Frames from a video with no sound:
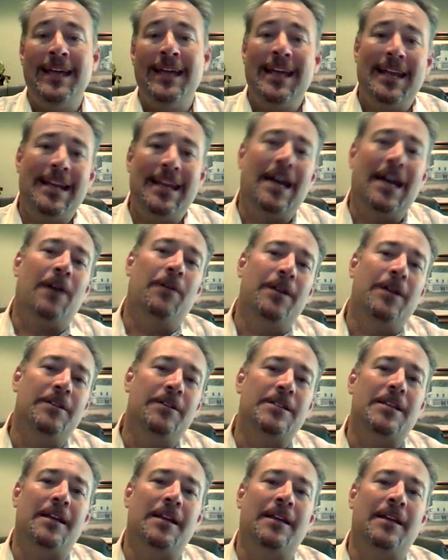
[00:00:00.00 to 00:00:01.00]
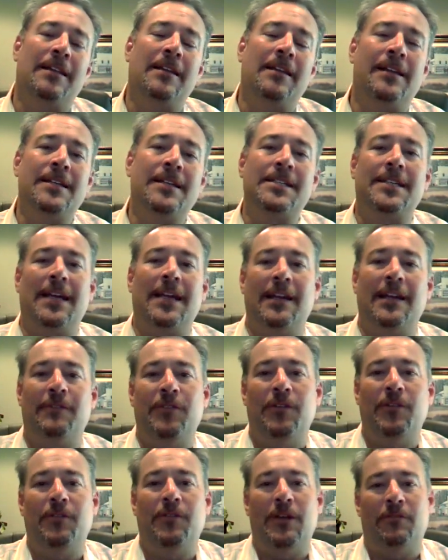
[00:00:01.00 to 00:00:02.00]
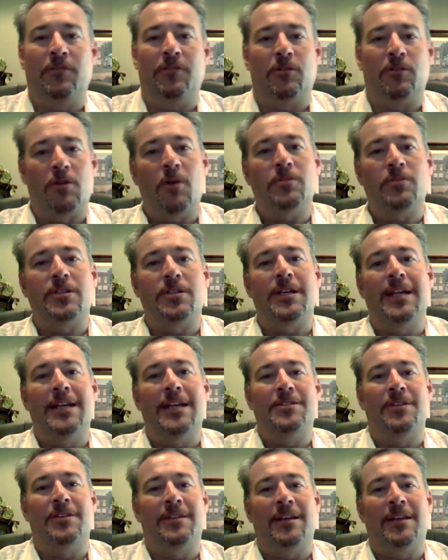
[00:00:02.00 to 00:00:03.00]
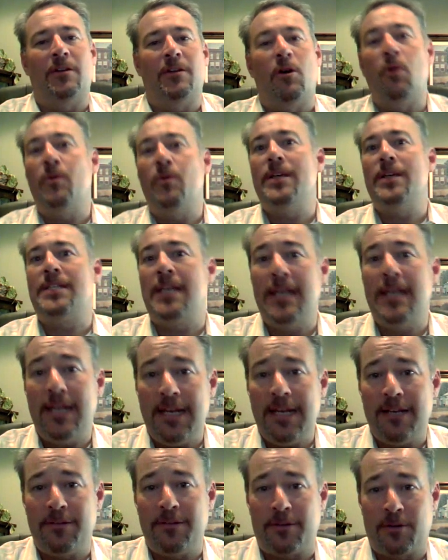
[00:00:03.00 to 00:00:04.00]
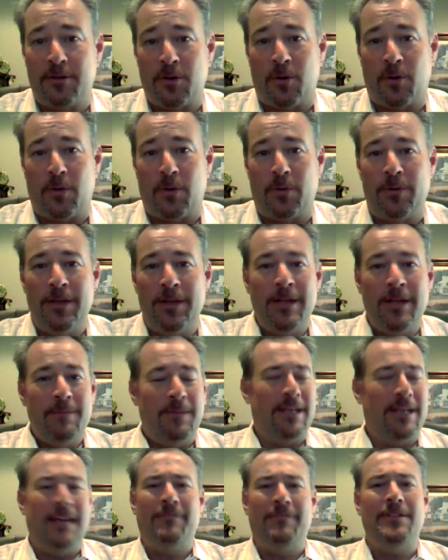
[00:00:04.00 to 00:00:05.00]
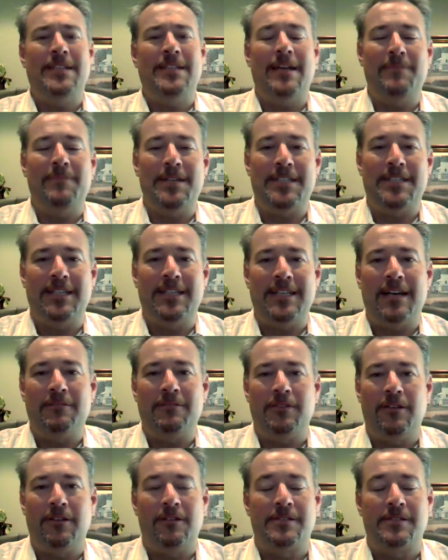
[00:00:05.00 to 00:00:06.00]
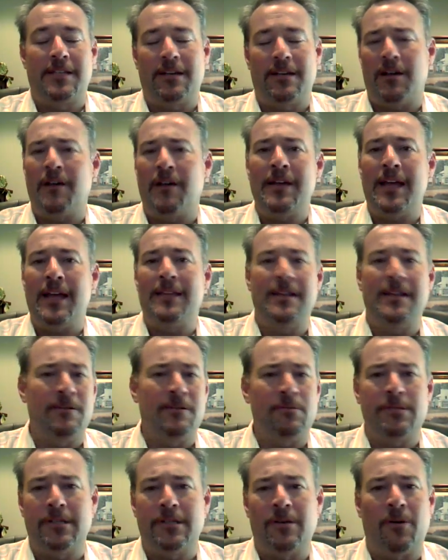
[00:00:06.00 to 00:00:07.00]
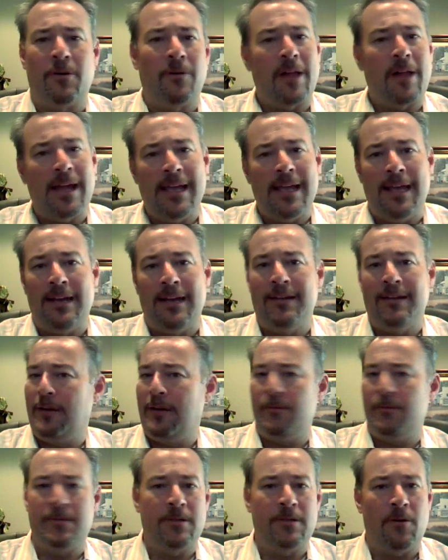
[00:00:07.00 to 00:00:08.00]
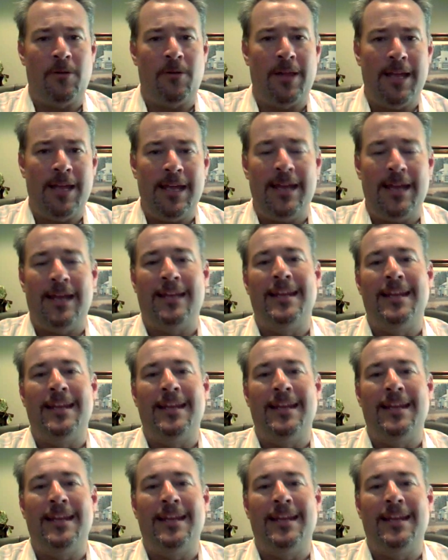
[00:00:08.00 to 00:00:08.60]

Now, here's a little insight. If you're coaching an agent and they're always hitting their goal, meaning every time they sit down with you, they said, oh yeah, here was a goal, I hit it, here was a goal, I hit it.